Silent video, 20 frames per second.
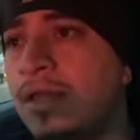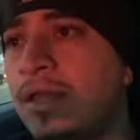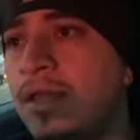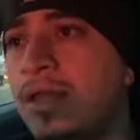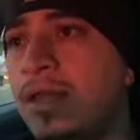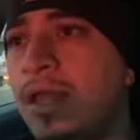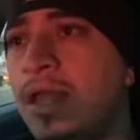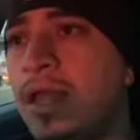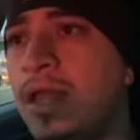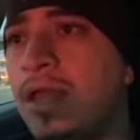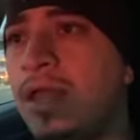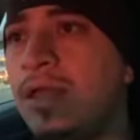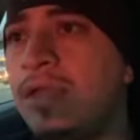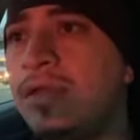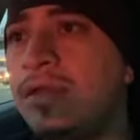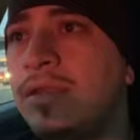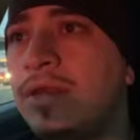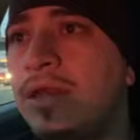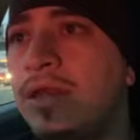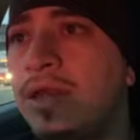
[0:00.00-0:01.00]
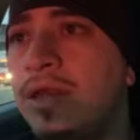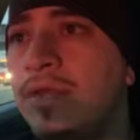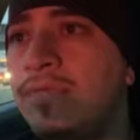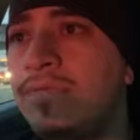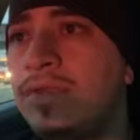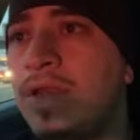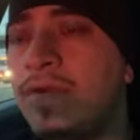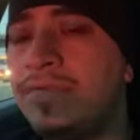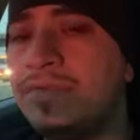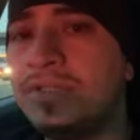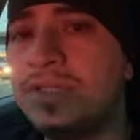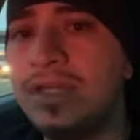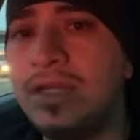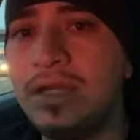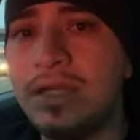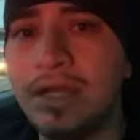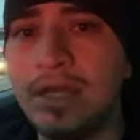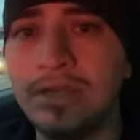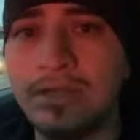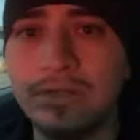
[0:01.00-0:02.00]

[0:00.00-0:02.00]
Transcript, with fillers: And uh, if you haven't seen it yet,